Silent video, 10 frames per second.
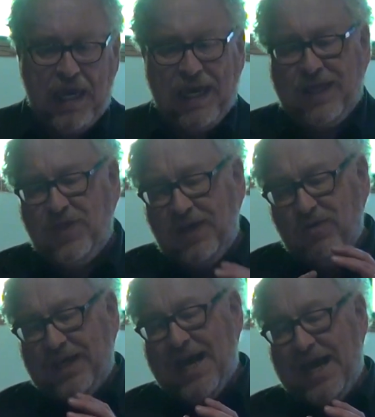And I think
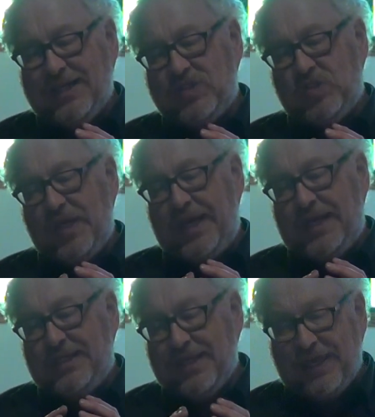what God is
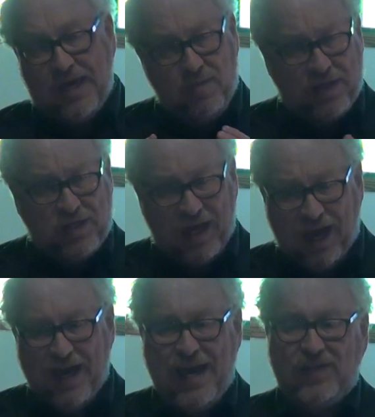saying to them and to
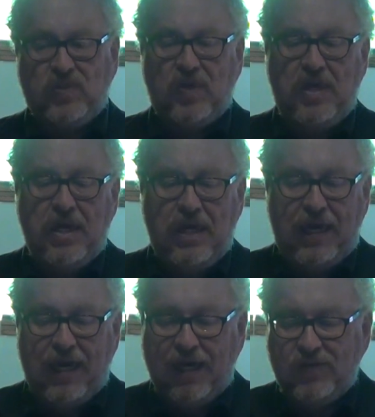us
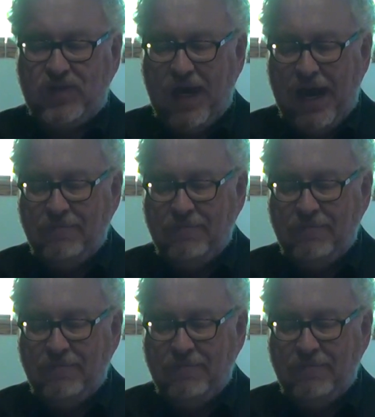is